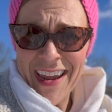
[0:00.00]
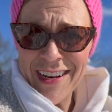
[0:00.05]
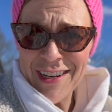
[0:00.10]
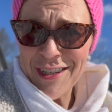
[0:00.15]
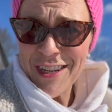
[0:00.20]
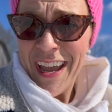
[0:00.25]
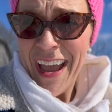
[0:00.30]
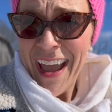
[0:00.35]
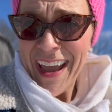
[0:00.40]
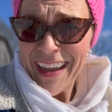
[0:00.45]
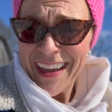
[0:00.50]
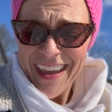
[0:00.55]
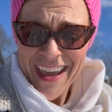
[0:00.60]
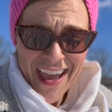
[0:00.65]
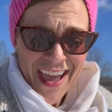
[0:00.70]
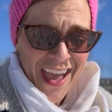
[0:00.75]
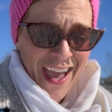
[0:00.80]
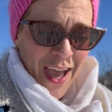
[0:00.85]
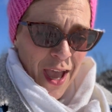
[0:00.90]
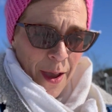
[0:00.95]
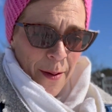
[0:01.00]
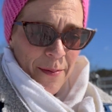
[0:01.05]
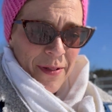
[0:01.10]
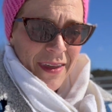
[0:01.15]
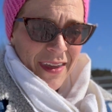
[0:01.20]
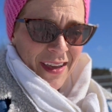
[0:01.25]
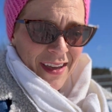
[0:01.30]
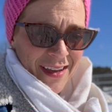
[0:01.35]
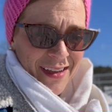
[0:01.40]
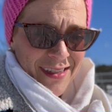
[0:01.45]
check
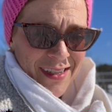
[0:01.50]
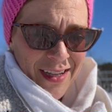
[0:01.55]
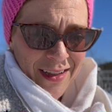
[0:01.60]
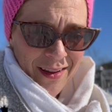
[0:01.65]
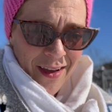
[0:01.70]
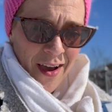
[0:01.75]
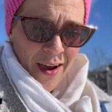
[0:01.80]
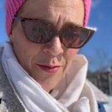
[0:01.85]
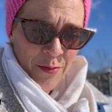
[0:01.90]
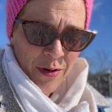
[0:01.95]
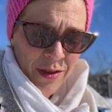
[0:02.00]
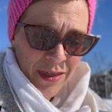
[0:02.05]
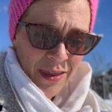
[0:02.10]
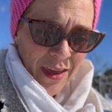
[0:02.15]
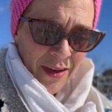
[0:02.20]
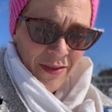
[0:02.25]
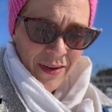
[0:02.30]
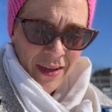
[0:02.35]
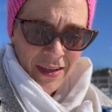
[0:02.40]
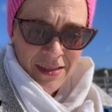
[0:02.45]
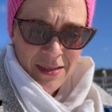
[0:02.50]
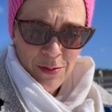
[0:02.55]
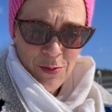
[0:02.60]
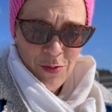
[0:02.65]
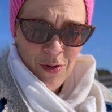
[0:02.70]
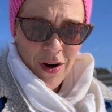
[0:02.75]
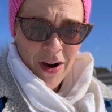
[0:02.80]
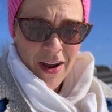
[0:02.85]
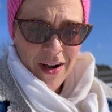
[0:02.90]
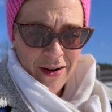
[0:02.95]
because along with giving some
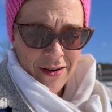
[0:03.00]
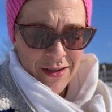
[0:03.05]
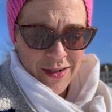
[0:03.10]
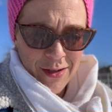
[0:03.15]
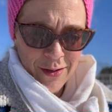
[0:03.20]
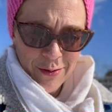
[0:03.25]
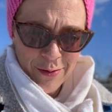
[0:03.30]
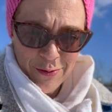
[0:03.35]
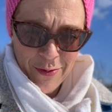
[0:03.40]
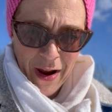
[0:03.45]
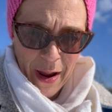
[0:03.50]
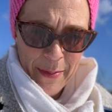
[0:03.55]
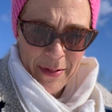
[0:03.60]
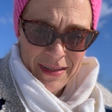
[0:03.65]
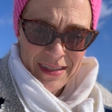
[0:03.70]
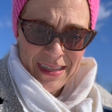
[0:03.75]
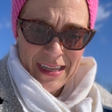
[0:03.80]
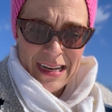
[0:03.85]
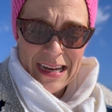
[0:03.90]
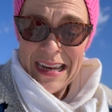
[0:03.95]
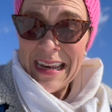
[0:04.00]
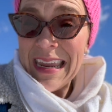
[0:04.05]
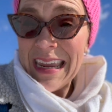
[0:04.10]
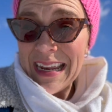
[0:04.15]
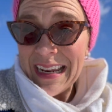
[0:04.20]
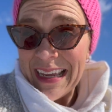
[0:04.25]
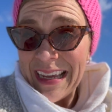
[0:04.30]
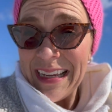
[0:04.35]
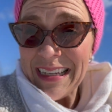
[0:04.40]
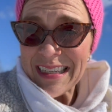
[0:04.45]
water to rabbits that need
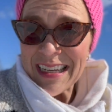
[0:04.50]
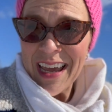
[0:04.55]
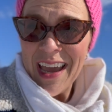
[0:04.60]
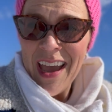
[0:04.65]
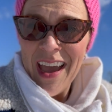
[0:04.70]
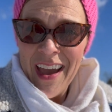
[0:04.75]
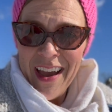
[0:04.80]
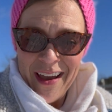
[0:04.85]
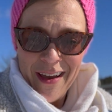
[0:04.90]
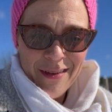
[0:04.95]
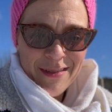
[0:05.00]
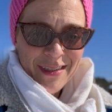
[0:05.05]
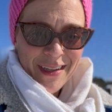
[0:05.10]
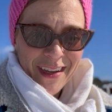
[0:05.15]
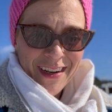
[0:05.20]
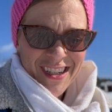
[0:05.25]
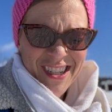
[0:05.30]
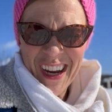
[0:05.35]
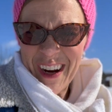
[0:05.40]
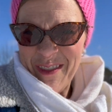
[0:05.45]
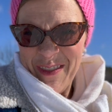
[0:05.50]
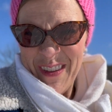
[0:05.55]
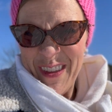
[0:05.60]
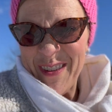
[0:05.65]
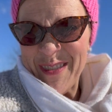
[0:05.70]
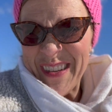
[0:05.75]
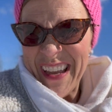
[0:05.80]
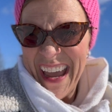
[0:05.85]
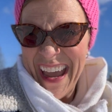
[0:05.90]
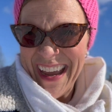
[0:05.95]
it, I also got to check for
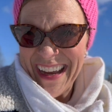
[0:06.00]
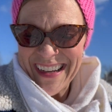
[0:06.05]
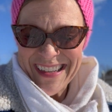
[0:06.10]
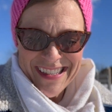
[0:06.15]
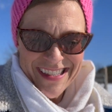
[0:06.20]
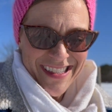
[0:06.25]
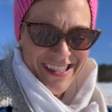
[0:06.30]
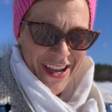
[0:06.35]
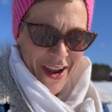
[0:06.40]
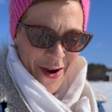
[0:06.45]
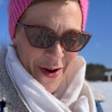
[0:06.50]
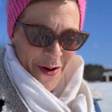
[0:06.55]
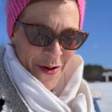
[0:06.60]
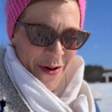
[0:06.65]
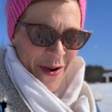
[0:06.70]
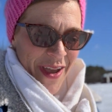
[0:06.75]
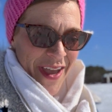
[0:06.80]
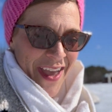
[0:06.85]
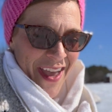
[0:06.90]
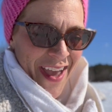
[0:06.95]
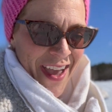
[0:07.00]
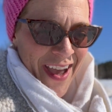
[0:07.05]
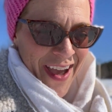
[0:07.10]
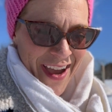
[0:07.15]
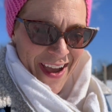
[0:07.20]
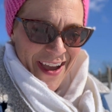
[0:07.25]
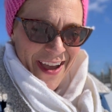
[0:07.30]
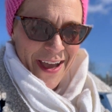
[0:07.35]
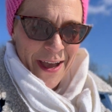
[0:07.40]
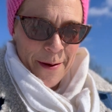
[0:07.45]
those eggs. So
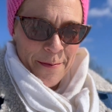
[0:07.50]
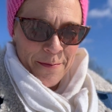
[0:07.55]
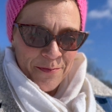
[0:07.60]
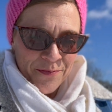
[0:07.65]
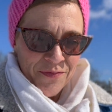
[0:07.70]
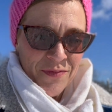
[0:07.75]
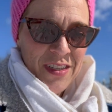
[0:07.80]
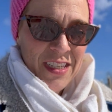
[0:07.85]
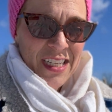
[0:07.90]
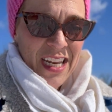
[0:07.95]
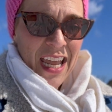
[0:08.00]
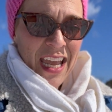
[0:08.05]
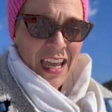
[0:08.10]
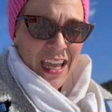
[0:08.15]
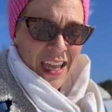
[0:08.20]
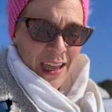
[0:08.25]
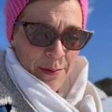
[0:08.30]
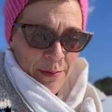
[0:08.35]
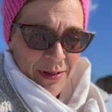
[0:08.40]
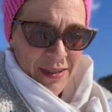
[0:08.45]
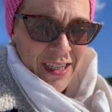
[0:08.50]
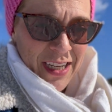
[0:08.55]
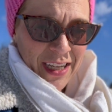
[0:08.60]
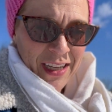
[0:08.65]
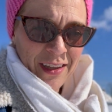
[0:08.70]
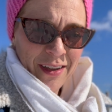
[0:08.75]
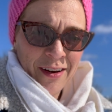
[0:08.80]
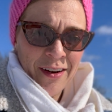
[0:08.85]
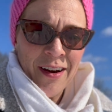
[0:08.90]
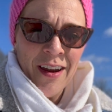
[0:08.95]
um, today in
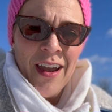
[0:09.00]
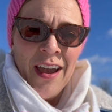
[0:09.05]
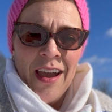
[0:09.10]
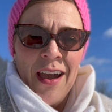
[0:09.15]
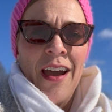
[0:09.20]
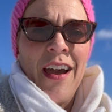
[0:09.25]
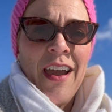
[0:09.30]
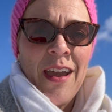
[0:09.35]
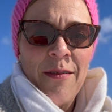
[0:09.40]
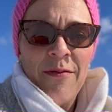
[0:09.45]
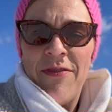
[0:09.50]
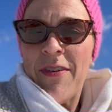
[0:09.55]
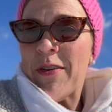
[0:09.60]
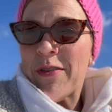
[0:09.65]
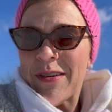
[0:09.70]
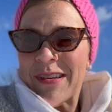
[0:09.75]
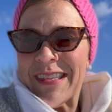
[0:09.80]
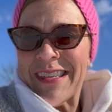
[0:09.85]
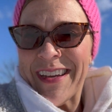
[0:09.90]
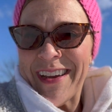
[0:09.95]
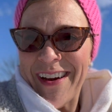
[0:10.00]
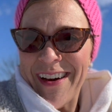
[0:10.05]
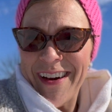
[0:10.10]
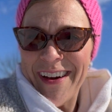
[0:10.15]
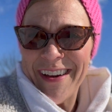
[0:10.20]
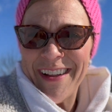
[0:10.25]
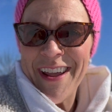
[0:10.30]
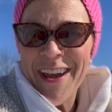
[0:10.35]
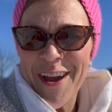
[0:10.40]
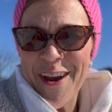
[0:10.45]
particular, I am focusing
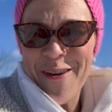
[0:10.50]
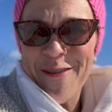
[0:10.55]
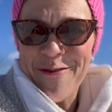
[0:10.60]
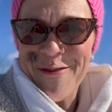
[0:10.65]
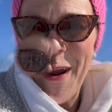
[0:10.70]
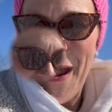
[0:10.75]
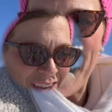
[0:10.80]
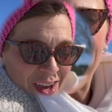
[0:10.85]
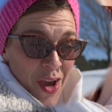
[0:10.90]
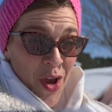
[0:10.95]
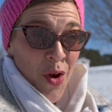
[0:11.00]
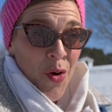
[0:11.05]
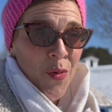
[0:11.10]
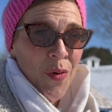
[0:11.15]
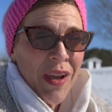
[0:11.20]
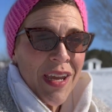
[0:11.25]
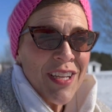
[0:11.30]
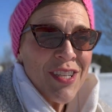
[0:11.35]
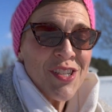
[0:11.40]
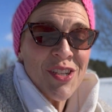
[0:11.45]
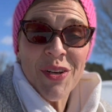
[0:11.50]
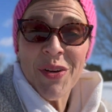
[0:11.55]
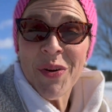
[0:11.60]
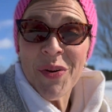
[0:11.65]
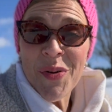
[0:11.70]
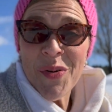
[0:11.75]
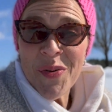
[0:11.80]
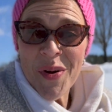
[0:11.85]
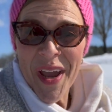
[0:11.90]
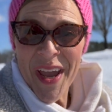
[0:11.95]
on rabbits. We
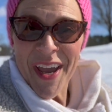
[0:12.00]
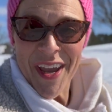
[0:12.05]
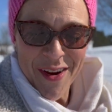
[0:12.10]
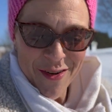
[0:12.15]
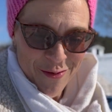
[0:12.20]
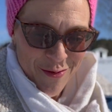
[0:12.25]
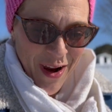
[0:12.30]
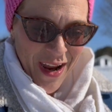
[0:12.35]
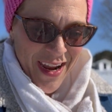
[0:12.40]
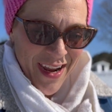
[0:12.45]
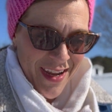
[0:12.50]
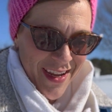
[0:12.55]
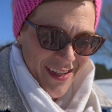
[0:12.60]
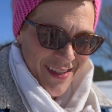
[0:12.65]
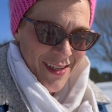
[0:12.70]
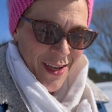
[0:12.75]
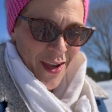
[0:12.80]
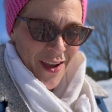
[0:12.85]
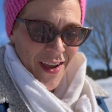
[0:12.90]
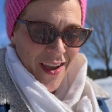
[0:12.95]
do raise